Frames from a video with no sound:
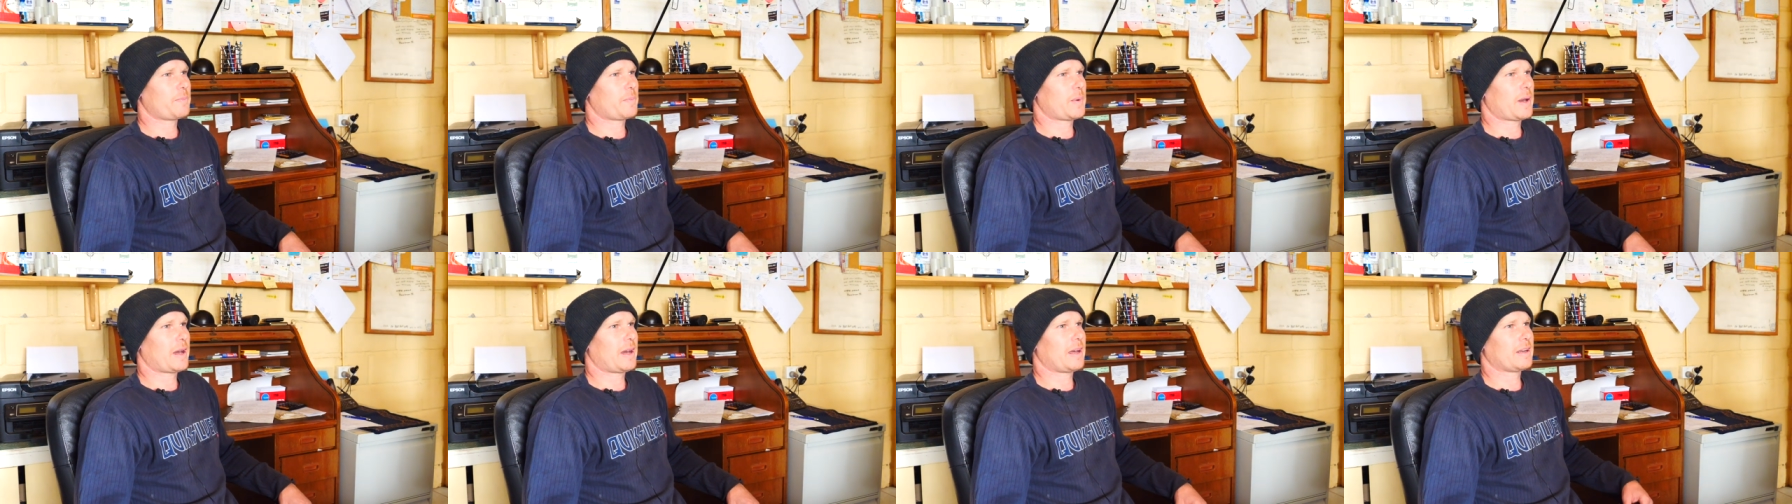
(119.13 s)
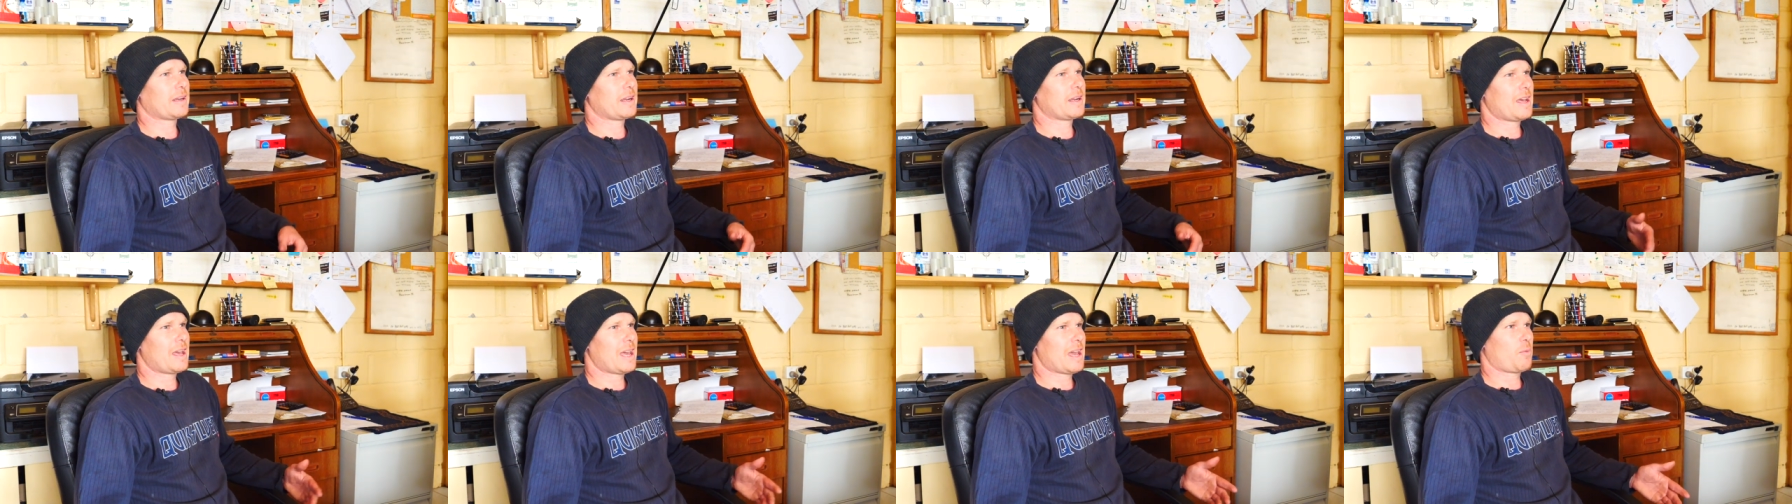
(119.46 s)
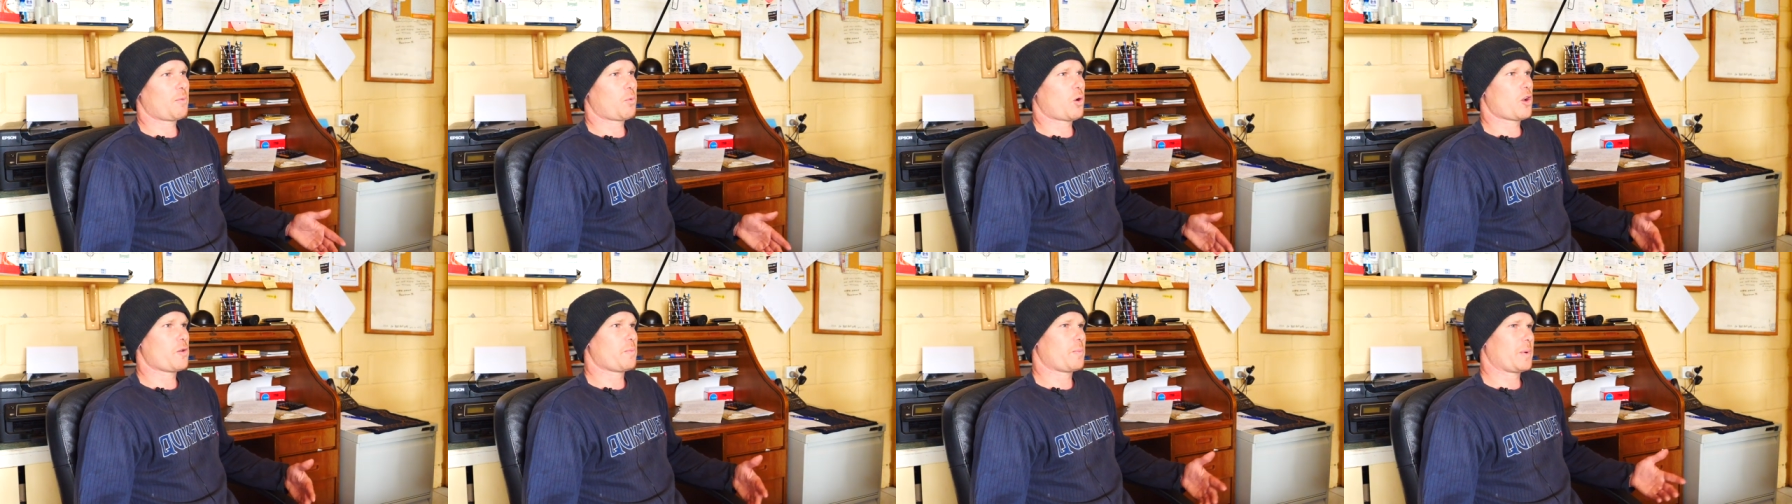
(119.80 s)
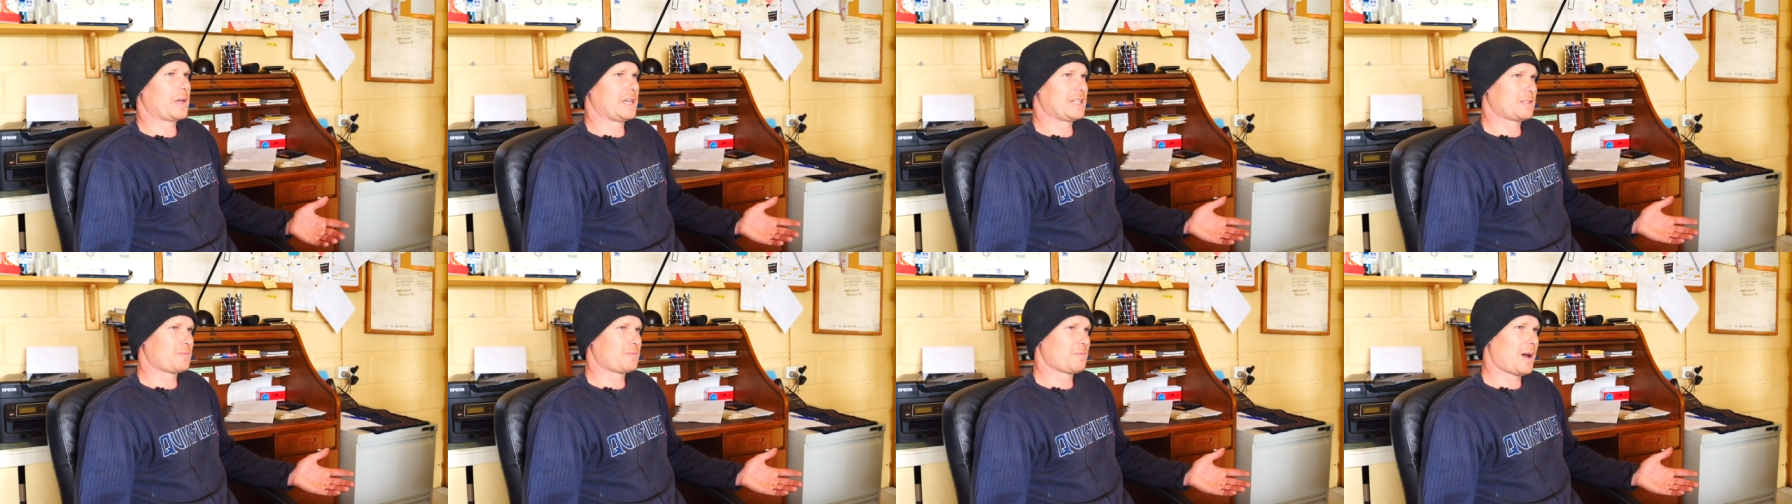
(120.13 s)
but it won't
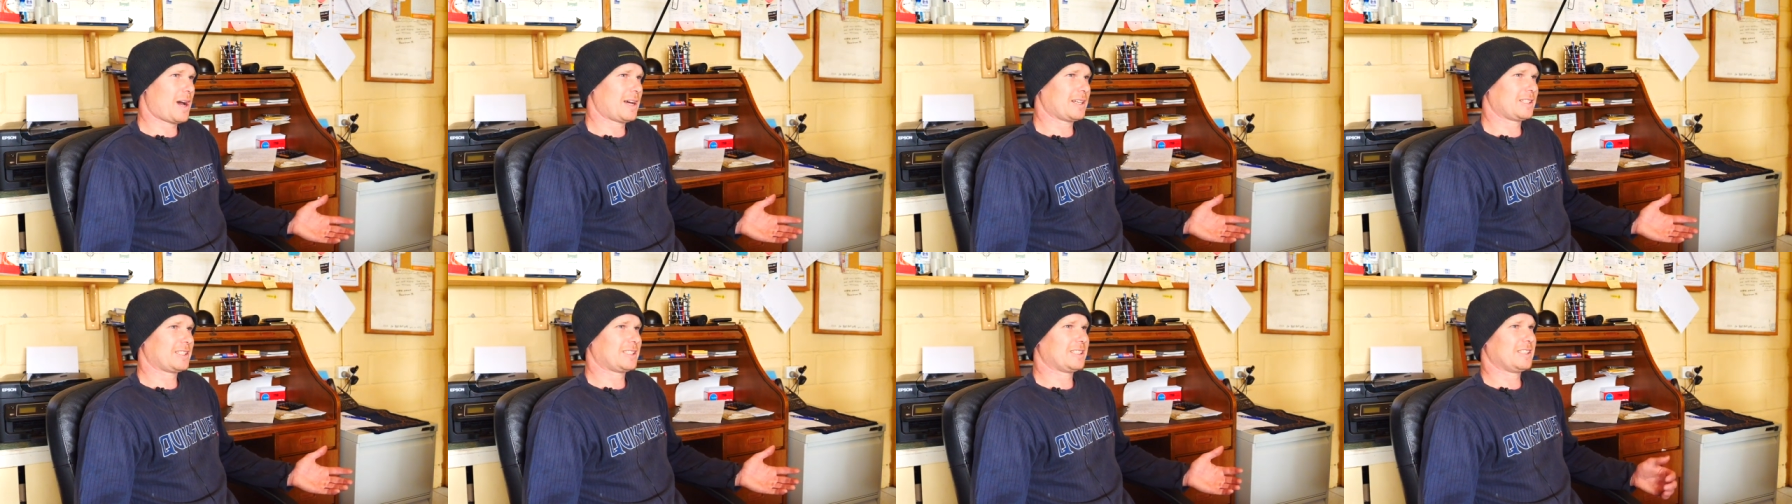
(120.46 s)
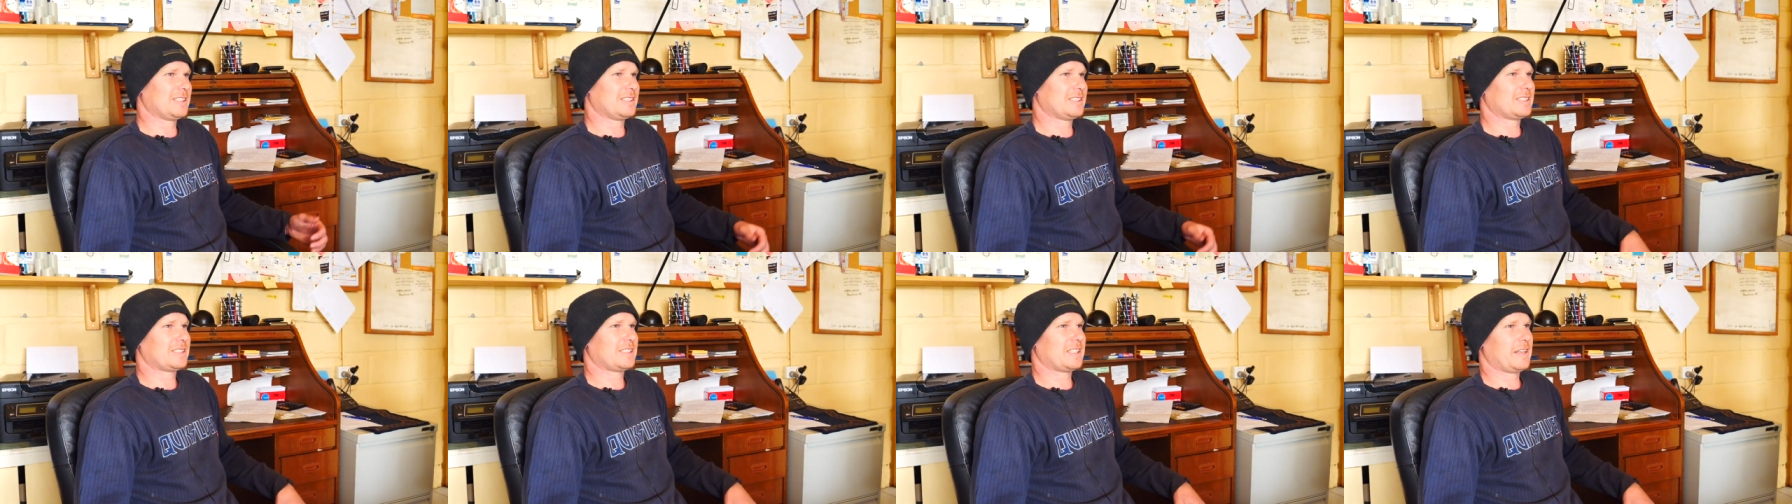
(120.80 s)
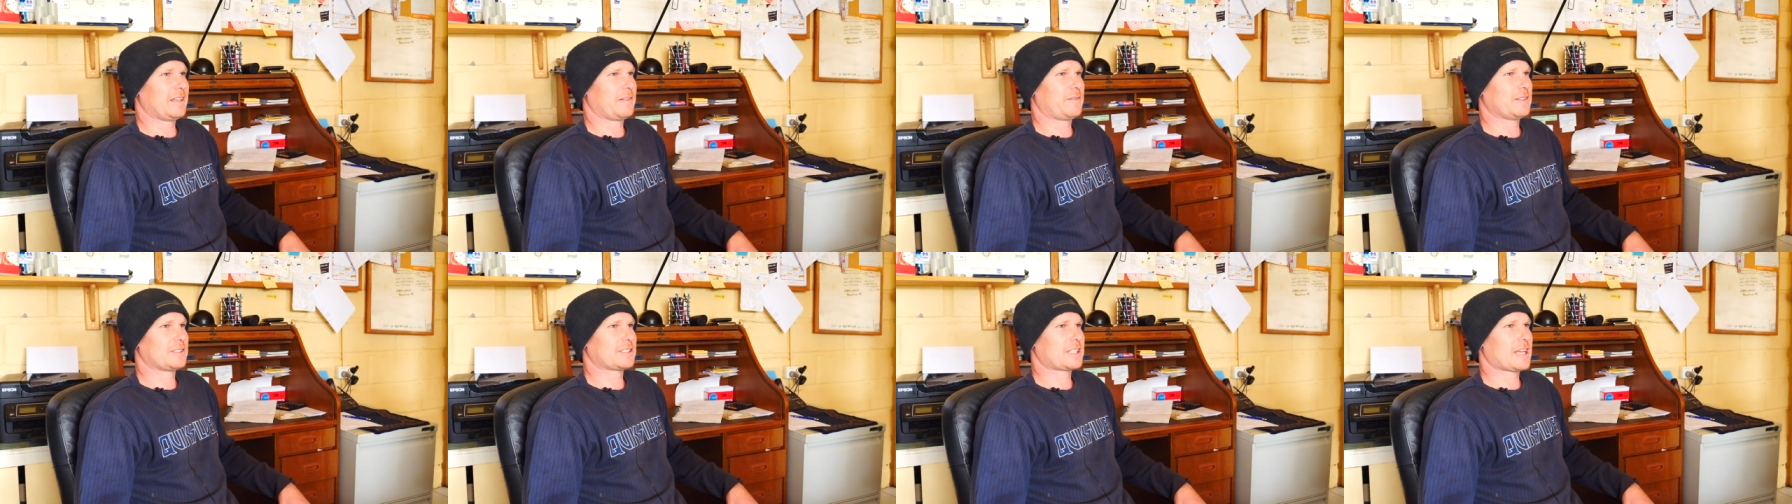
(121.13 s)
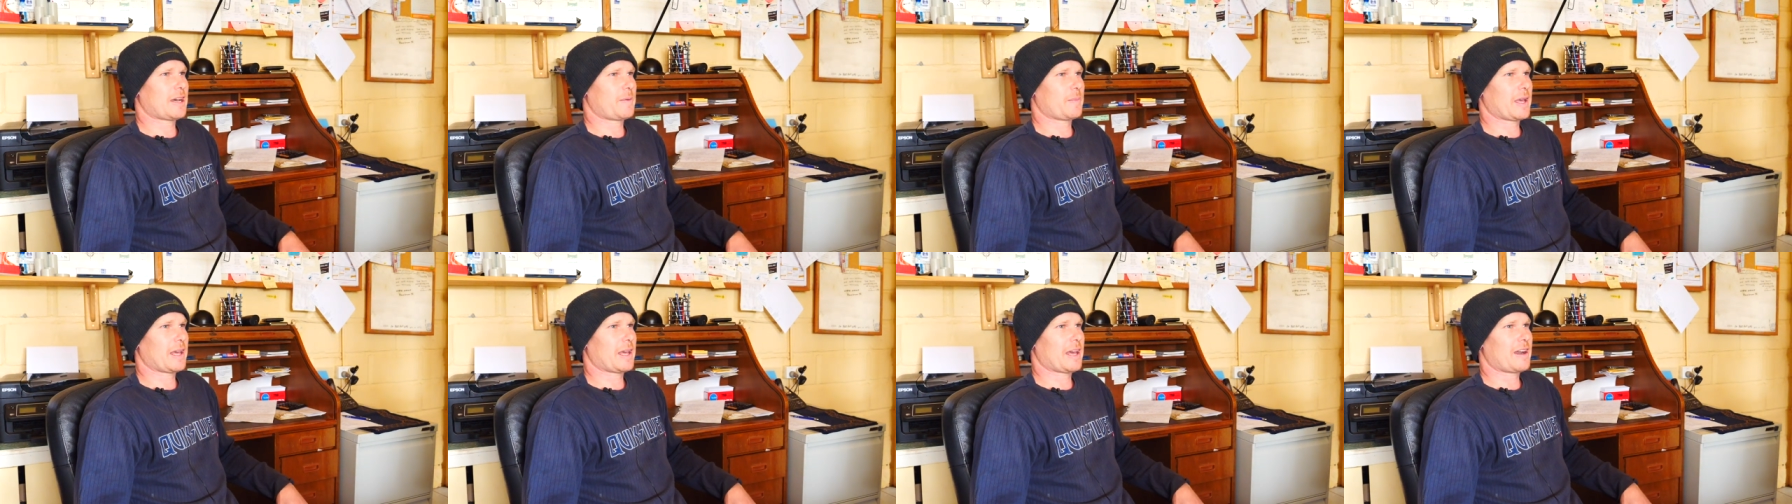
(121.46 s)
be as much as if it's
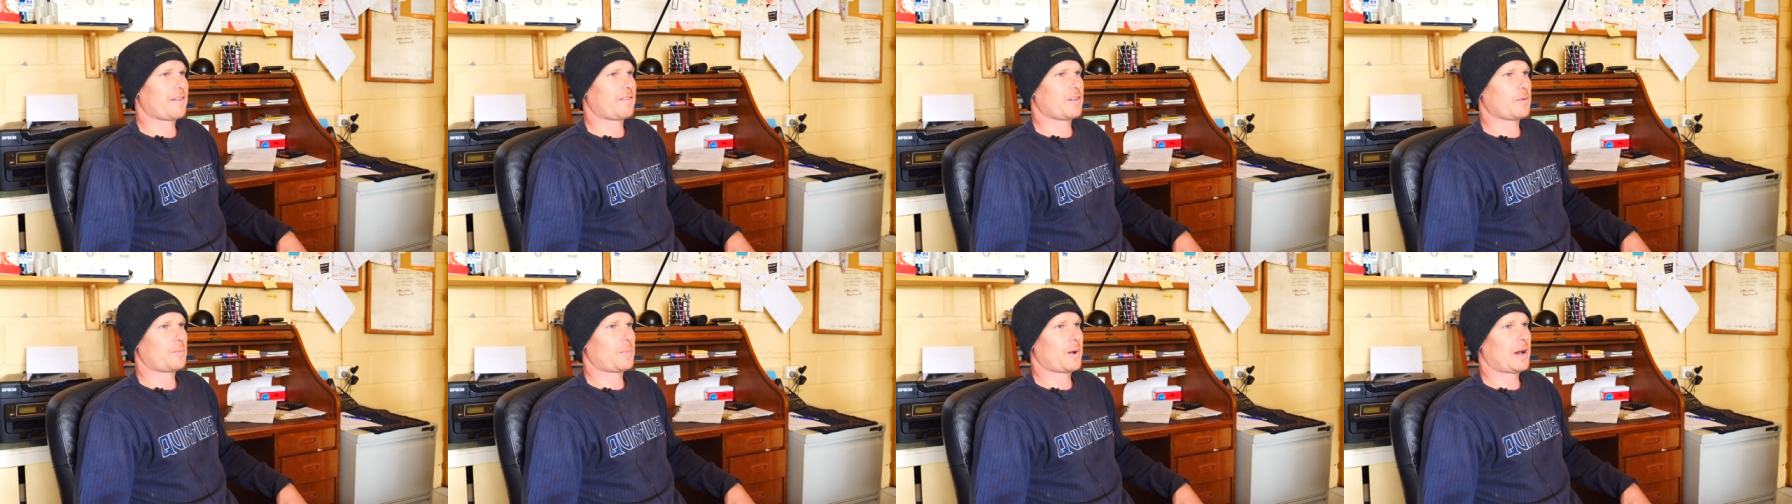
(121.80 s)
coming out of a